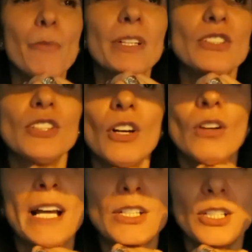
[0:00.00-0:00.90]
But you
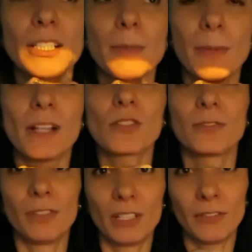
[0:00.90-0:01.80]
know, actually the plants
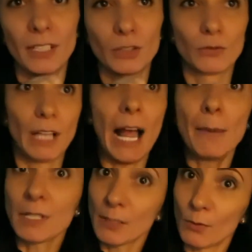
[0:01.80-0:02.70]
are very, very good.
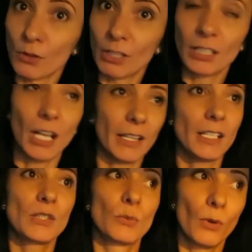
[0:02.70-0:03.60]
I'm a smoker. Now
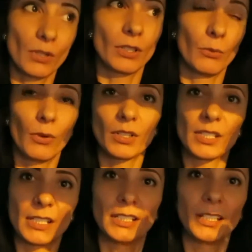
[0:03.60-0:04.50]
there's
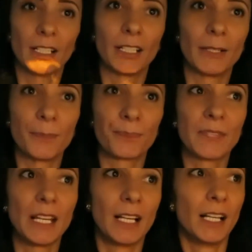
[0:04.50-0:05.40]
works in the
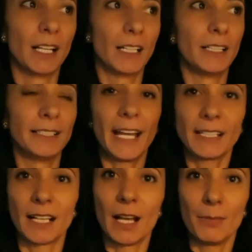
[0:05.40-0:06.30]

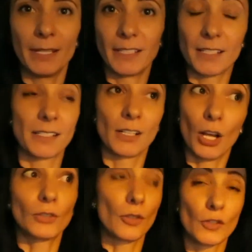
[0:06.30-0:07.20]
nightclub, and there's a
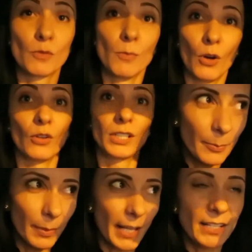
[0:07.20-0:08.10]
lot of smoke.
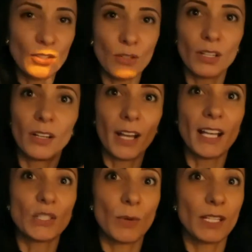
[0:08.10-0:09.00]
The plants are a
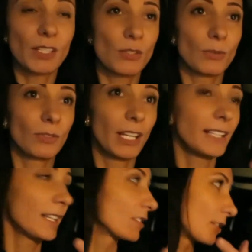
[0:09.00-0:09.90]
nice way to
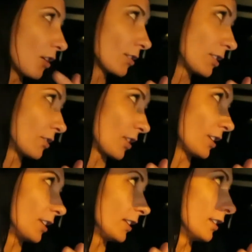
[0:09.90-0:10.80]
get extra
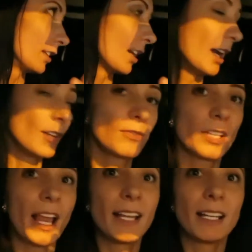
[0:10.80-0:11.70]
oxygen in their house,
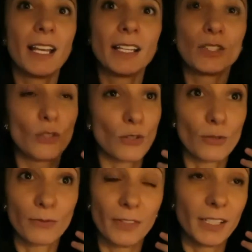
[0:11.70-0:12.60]
and it's
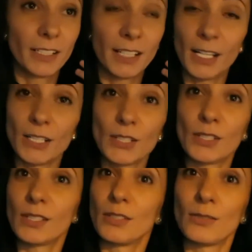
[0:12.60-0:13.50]
also very
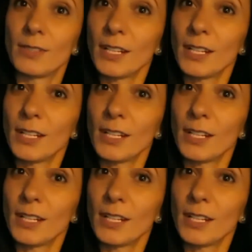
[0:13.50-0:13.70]
nice to